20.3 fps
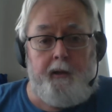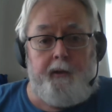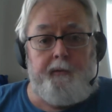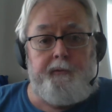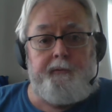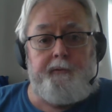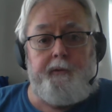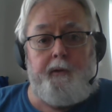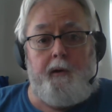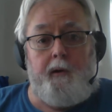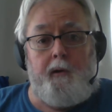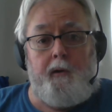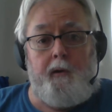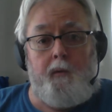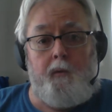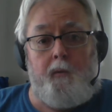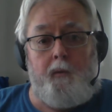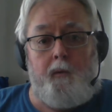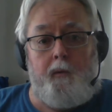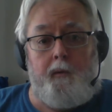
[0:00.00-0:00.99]

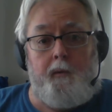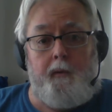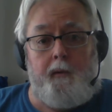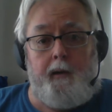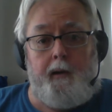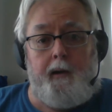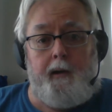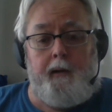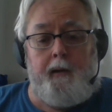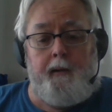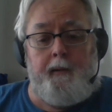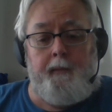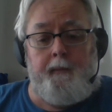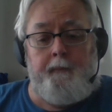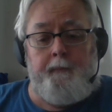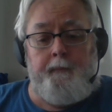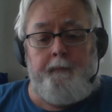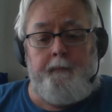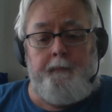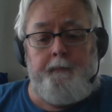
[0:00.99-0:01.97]
So
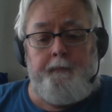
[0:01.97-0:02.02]
when